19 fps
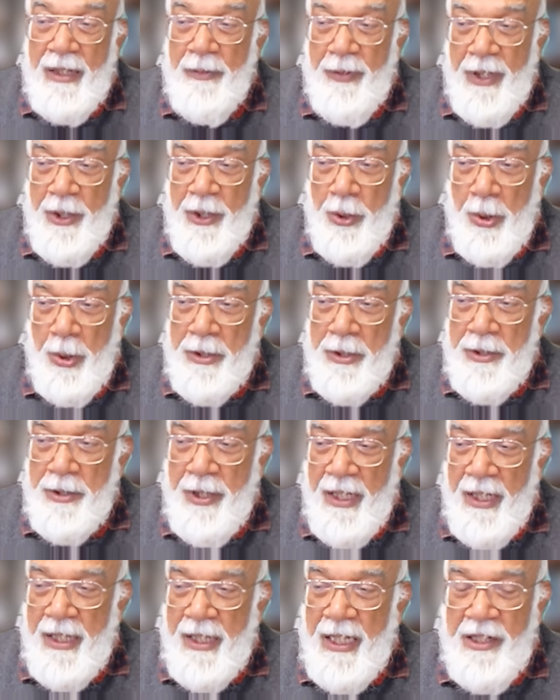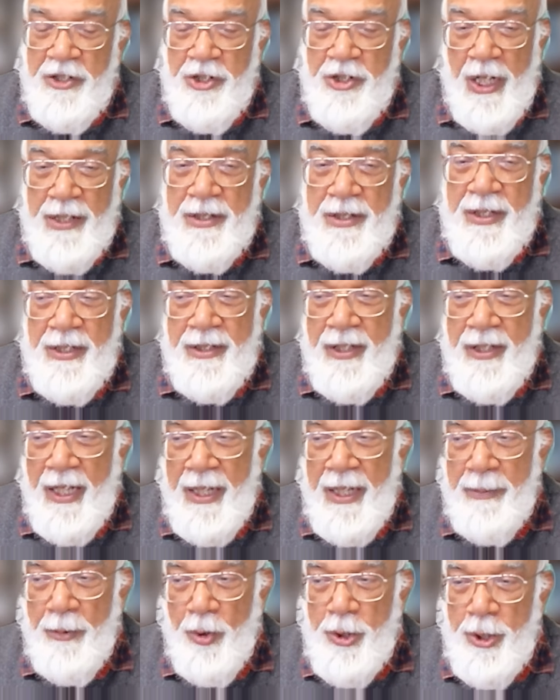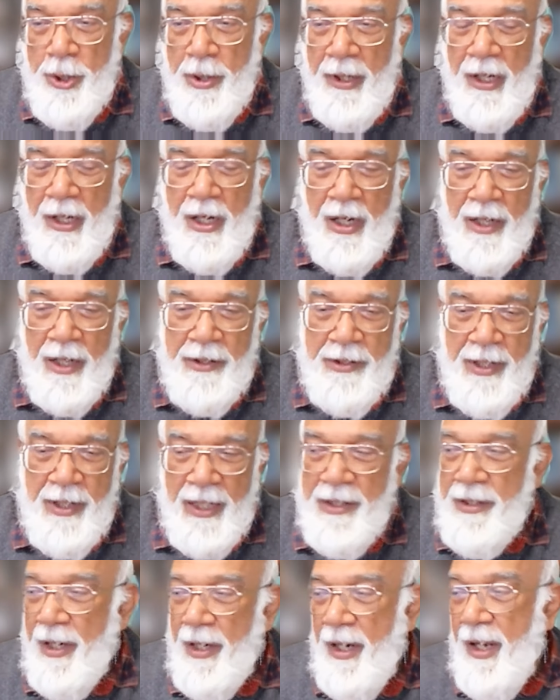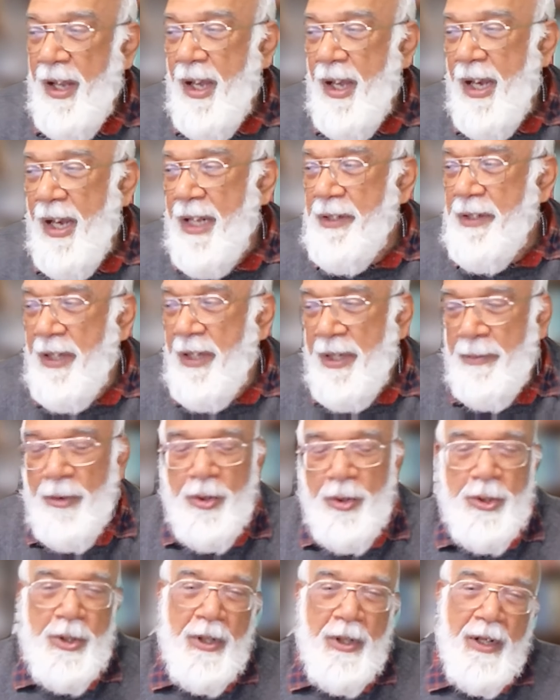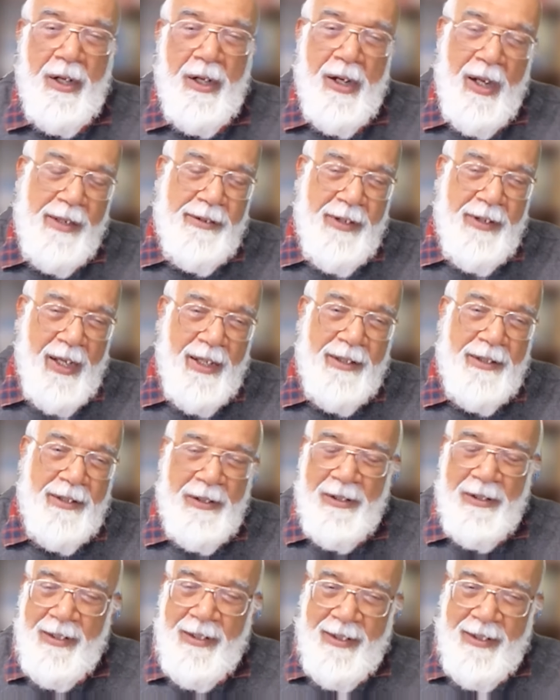where your thinking changes the emotional content and the emotional content